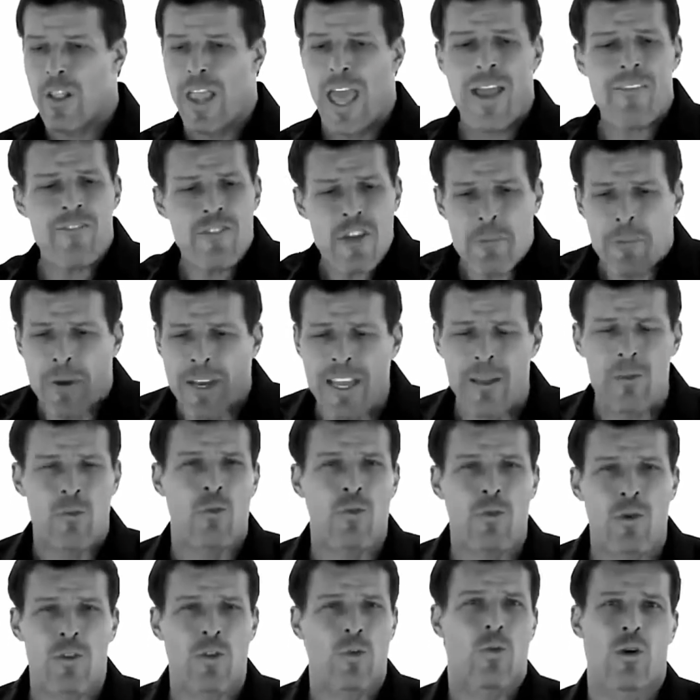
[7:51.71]
everybody
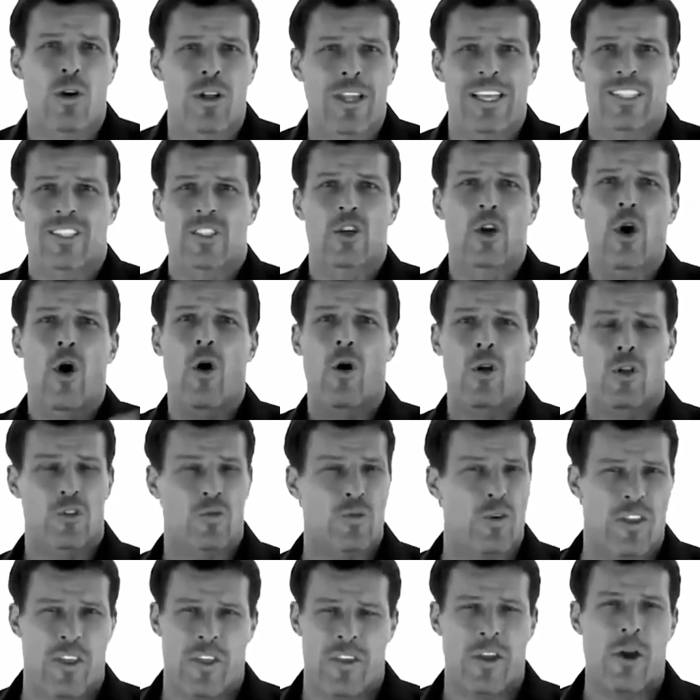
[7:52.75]
in the world has
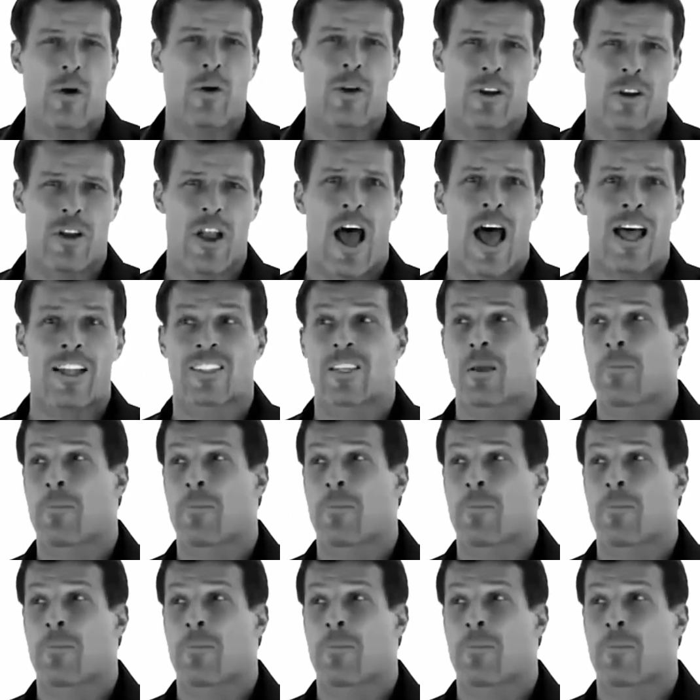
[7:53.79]
goals, whether they know it or not.